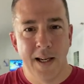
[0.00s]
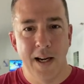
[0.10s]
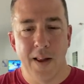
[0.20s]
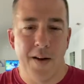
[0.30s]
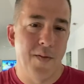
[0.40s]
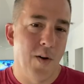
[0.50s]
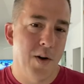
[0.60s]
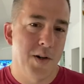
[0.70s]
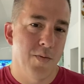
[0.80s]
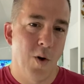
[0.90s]
You know, that
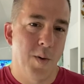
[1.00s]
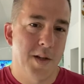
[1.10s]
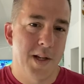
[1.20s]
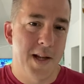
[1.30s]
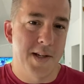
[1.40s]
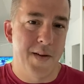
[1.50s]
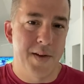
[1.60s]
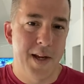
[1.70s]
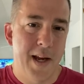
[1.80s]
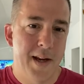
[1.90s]
verse, Romans 10
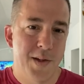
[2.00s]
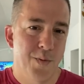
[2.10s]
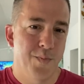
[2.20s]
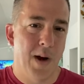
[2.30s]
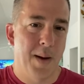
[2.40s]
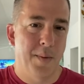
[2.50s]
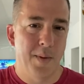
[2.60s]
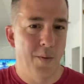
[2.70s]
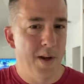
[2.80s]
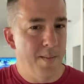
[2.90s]
17, is
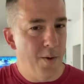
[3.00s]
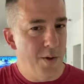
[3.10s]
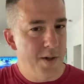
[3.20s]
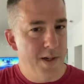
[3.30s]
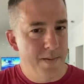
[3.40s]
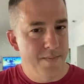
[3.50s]
probably one of the most